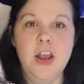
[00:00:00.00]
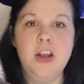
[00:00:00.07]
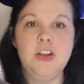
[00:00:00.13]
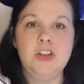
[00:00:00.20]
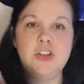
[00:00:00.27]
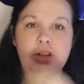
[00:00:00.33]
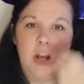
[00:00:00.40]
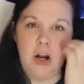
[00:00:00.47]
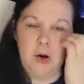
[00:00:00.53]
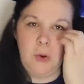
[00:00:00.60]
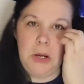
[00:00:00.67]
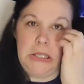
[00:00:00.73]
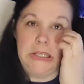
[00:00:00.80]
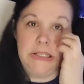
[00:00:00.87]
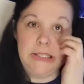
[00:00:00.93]
So
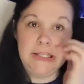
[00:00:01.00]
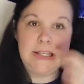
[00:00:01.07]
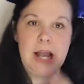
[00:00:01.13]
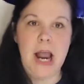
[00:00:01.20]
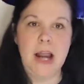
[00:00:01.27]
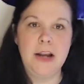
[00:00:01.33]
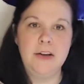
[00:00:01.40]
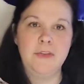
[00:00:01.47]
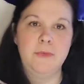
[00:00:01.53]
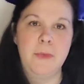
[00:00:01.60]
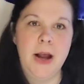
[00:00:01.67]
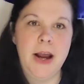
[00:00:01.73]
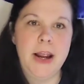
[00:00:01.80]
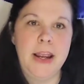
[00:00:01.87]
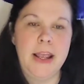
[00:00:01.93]
this is kind of
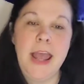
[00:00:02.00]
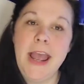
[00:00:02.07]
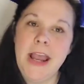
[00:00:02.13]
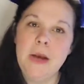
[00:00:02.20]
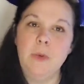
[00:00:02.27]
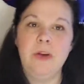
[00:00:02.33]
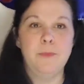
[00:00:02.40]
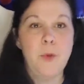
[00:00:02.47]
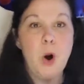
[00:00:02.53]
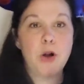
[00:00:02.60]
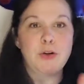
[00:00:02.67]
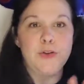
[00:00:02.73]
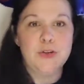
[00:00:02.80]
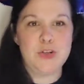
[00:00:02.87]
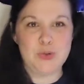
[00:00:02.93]
my, hey, we've
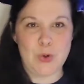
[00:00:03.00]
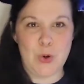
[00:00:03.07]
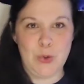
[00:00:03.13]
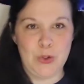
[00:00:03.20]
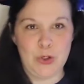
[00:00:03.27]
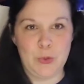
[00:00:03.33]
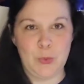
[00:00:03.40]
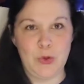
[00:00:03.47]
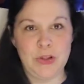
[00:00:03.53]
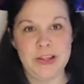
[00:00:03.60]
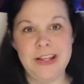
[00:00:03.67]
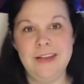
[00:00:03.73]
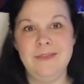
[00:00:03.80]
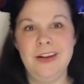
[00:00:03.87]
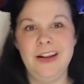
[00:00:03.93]
parked the stroller, we're
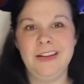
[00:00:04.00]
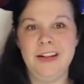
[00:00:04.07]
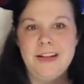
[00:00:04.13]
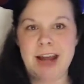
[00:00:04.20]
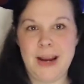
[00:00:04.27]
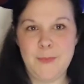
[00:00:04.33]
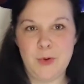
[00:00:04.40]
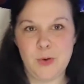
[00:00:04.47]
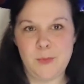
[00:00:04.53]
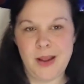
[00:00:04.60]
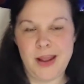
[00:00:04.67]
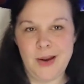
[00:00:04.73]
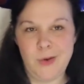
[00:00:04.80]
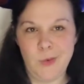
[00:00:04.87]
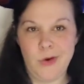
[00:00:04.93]
leaving the diaper
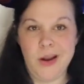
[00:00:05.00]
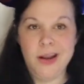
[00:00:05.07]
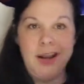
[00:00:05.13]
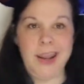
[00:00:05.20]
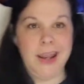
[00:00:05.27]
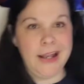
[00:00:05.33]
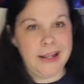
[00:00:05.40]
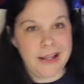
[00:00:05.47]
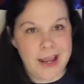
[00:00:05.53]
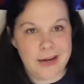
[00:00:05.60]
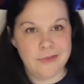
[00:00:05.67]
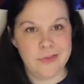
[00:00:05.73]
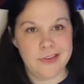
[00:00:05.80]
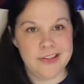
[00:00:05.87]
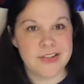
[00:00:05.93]
bag, we're going to get in line
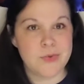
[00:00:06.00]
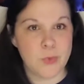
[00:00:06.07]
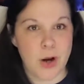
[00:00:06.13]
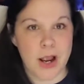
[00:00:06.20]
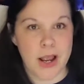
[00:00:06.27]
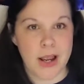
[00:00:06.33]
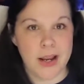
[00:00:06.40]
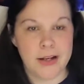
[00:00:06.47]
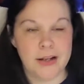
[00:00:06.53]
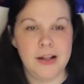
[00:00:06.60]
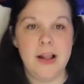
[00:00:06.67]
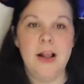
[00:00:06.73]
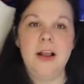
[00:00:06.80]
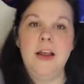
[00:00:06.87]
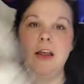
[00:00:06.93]
for this ride,
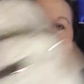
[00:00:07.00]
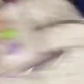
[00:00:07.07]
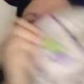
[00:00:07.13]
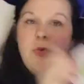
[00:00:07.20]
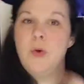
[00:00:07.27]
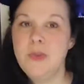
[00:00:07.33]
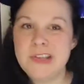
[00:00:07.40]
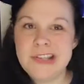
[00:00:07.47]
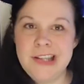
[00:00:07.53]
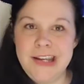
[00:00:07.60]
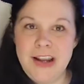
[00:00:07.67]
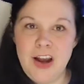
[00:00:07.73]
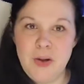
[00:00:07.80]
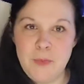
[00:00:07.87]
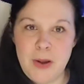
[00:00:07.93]
throw the
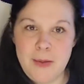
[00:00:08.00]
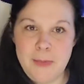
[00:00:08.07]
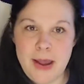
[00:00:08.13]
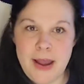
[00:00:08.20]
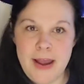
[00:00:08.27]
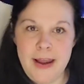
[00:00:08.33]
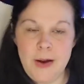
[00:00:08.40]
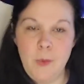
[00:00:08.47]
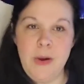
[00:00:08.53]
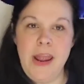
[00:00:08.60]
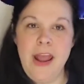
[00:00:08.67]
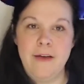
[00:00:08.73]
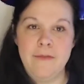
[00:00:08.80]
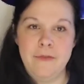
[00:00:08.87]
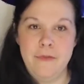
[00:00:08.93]
sling on my bag. We
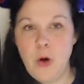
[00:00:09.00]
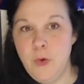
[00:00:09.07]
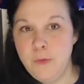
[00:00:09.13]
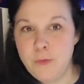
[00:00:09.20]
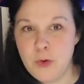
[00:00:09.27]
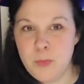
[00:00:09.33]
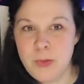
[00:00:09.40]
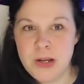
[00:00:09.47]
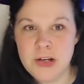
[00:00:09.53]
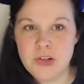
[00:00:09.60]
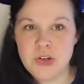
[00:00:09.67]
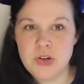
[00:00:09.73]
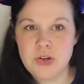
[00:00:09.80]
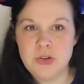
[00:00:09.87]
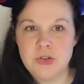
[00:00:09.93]
have phone for
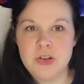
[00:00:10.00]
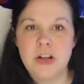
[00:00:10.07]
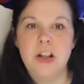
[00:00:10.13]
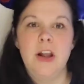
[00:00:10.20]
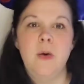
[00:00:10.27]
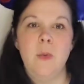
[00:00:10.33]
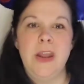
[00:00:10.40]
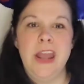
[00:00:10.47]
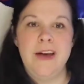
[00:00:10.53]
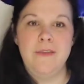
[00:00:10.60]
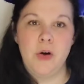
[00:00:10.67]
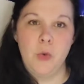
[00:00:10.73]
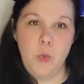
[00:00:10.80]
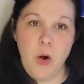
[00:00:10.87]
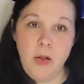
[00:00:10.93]
pictures, we have
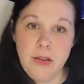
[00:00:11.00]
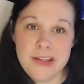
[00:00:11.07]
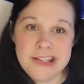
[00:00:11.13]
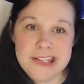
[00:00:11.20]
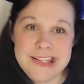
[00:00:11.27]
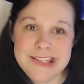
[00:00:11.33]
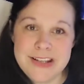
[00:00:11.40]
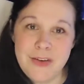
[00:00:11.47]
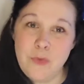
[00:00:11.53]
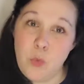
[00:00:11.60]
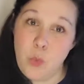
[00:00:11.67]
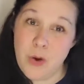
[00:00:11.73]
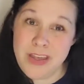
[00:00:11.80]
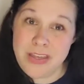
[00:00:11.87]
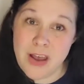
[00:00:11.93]
our wallets and stuff
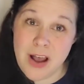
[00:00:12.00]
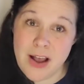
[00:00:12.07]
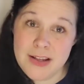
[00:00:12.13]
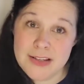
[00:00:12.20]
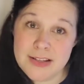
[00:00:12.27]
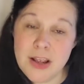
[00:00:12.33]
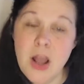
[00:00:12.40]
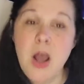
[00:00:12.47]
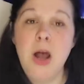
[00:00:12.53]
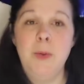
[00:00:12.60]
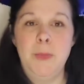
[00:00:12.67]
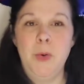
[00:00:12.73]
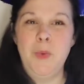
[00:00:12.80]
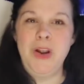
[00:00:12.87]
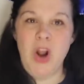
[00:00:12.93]
with us,
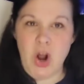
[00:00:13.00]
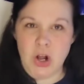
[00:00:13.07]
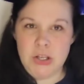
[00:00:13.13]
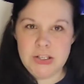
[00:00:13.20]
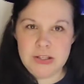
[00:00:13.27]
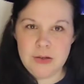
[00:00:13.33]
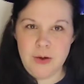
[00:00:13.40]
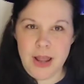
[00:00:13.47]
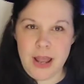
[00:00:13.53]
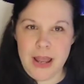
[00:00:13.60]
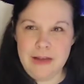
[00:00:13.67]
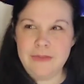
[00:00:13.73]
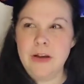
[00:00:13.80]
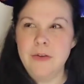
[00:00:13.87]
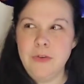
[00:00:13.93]
but we also
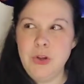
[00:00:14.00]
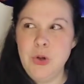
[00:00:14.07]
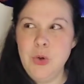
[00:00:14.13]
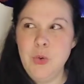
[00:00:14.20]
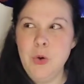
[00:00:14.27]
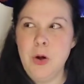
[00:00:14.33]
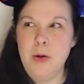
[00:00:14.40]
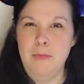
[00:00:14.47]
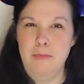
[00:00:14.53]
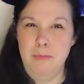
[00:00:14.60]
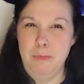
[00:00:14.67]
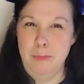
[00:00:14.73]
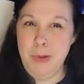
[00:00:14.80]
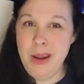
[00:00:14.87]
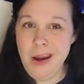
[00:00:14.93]
have a few
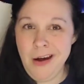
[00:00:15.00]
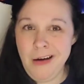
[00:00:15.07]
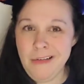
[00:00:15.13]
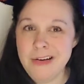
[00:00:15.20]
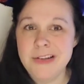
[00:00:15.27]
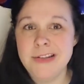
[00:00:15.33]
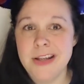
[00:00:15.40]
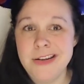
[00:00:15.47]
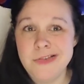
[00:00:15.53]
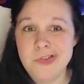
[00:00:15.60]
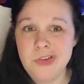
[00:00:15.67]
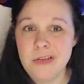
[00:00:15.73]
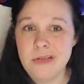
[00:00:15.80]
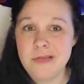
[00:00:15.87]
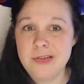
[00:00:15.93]
bare
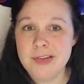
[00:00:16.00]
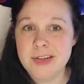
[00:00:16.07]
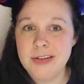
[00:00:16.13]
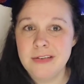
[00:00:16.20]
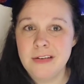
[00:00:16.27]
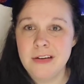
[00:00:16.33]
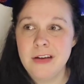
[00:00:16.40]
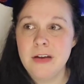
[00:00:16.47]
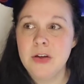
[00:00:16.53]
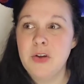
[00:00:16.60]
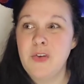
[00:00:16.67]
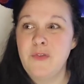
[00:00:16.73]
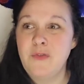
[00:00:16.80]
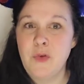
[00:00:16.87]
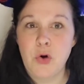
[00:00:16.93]
essentials
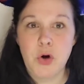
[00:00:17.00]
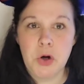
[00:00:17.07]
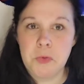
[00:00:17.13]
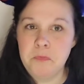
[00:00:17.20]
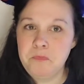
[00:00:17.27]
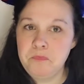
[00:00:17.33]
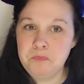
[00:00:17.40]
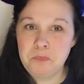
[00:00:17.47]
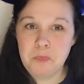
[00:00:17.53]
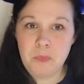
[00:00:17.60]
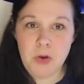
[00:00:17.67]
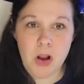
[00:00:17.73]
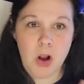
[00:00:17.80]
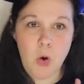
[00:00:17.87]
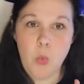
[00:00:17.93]
for
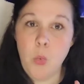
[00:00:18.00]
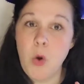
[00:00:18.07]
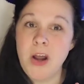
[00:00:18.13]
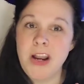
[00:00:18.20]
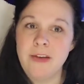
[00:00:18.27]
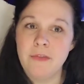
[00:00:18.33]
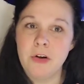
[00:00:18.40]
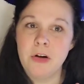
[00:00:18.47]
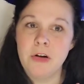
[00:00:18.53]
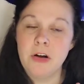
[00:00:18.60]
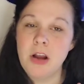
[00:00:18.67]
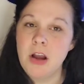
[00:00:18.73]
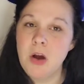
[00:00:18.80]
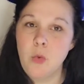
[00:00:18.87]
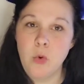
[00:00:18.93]
whatever.
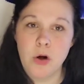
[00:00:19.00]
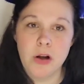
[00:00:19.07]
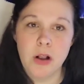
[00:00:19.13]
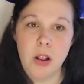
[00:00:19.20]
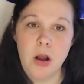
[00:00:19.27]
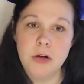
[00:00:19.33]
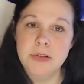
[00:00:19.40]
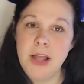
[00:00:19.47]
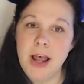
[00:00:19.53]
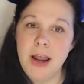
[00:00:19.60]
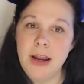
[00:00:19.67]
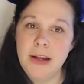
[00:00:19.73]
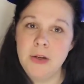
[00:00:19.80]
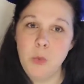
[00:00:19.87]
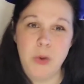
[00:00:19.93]
We're in a long
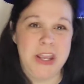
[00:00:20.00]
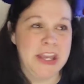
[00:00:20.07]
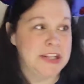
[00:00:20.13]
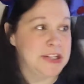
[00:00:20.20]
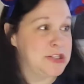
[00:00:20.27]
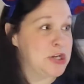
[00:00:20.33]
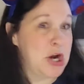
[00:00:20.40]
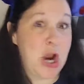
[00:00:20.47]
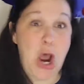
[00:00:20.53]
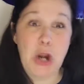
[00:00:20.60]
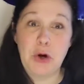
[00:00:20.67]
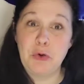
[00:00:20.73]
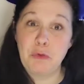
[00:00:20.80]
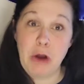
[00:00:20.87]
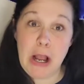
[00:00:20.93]
line, we get stuck on
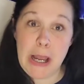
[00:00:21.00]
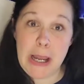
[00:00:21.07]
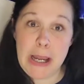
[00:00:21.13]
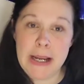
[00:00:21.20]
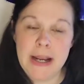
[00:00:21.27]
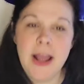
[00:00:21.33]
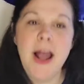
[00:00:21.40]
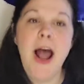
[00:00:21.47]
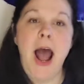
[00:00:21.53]
our ride.